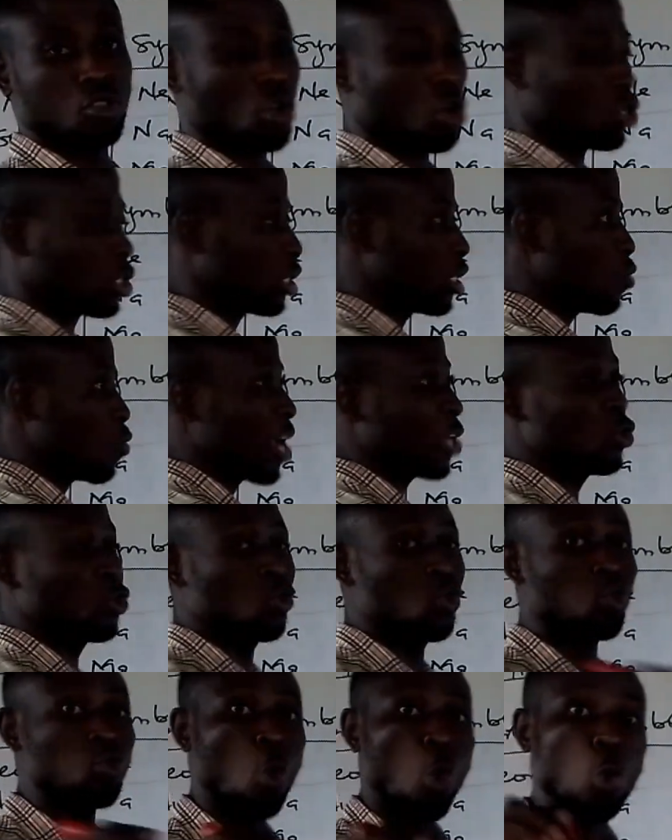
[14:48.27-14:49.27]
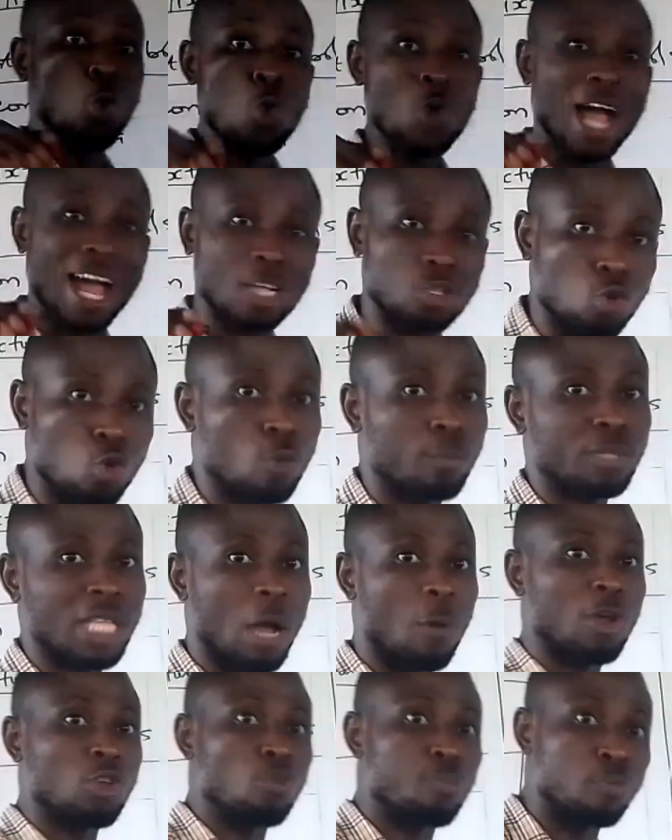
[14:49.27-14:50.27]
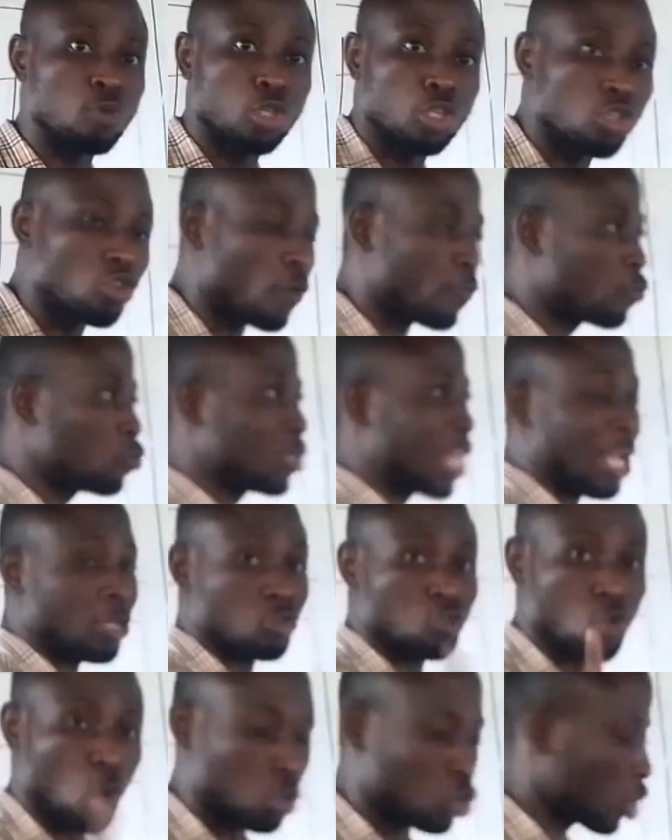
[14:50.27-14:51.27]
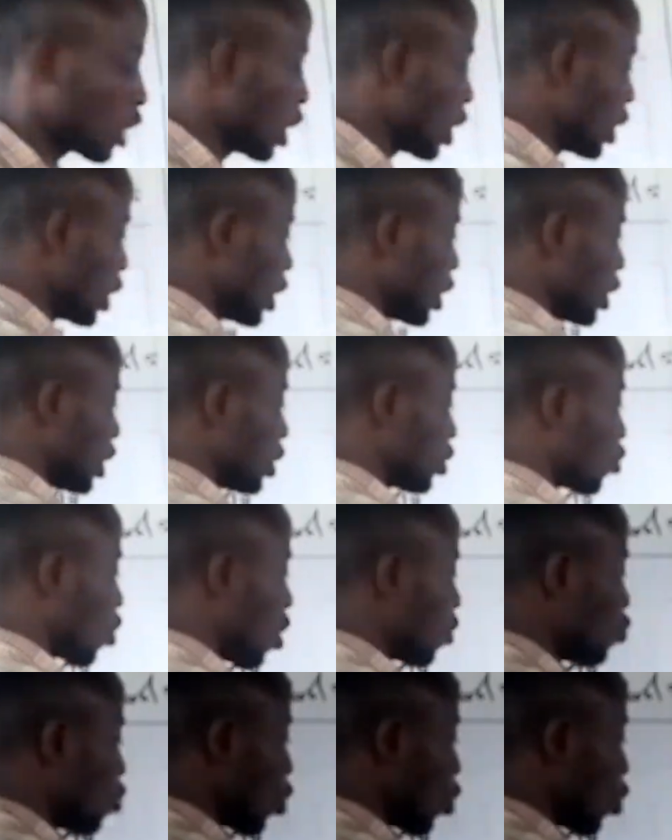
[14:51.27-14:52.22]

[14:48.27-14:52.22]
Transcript: salt, the one you use to cook at home. That one you put in your food. That salt is called